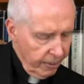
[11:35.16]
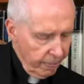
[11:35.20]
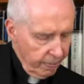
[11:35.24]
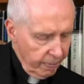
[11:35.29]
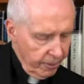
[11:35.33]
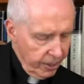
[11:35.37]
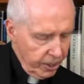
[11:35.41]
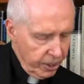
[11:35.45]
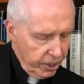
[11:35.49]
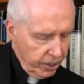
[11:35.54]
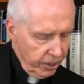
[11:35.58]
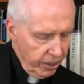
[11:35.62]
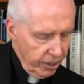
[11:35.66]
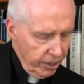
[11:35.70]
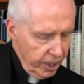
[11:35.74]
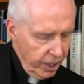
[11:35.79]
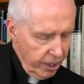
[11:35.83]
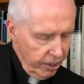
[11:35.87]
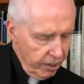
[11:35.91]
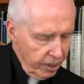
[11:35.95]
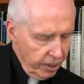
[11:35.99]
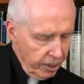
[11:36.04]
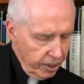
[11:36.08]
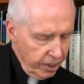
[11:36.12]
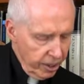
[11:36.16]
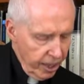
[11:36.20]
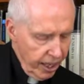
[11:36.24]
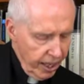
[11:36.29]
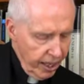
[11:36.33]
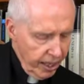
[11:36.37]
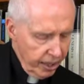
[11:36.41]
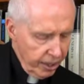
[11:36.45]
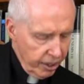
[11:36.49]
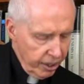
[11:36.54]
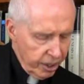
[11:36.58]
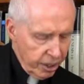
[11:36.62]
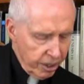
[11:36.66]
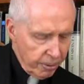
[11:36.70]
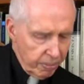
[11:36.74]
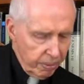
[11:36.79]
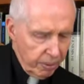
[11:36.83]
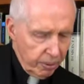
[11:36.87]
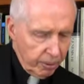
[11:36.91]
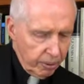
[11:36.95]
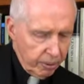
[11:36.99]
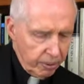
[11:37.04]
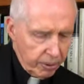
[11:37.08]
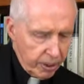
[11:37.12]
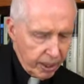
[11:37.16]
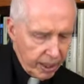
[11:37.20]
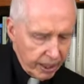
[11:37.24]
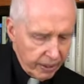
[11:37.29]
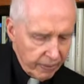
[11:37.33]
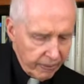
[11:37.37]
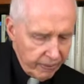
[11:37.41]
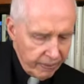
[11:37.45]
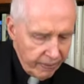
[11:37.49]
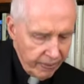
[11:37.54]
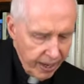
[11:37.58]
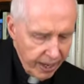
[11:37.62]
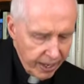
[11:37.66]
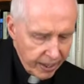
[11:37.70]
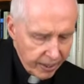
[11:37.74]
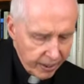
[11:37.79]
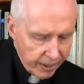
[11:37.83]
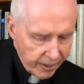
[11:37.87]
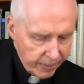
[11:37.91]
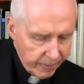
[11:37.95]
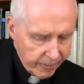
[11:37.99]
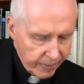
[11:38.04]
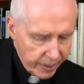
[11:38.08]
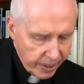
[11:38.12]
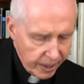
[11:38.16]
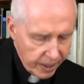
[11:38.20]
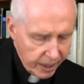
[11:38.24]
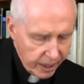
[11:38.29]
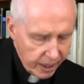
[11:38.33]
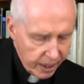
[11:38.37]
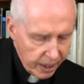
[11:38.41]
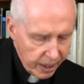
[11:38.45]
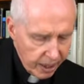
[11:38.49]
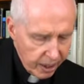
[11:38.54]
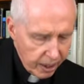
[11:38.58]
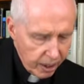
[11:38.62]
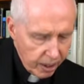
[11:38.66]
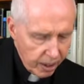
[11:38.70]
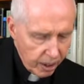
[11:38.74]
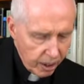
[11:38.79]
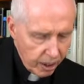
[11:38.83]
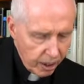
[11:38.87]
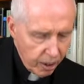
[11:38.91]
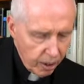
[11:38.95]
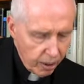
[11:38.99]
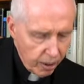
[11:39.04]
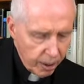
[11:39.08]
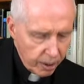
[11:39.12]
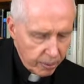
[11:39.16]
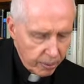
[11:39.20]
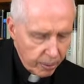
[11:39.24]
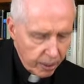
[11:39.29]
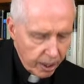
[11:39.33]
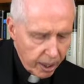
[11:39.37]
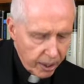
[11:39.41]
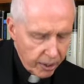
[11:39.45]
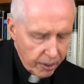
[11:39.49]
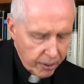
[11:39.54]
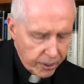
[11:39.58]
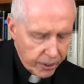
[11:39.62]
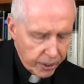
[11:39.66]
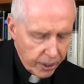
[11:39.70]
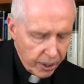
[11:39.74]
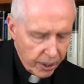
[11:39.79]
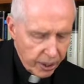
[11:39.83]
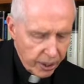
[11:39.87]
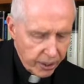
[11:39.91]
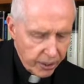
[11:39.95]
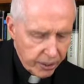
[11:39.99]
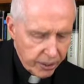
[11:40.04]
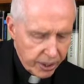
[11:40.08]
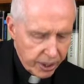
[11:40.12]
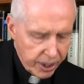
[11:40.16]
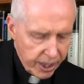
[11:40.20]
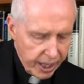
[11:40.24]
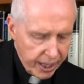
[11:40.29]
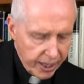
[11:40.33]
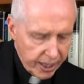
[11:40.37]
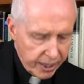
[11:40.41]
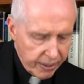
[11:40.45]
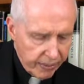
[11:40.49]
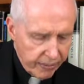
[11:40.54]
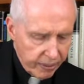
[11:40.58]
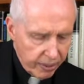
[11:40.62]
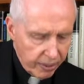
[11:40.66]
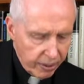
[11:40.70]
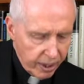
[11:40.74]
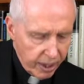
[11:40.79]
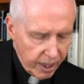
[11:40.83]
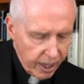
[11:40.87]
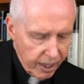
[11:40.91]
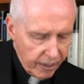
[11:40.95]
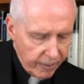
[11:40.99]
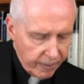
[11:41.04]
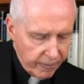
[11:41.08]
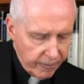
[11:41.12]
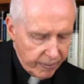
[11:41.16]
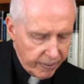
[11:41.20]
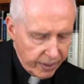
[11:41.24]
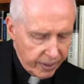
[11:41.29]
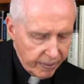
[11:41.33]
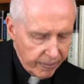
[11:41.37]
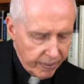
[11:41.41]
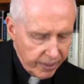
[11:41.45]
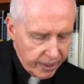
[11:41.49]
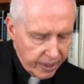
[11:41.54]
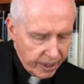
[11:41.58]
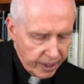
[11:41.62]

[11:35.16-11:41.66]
must your anger smold like a fire? Lord, where are those earlier signs of your love?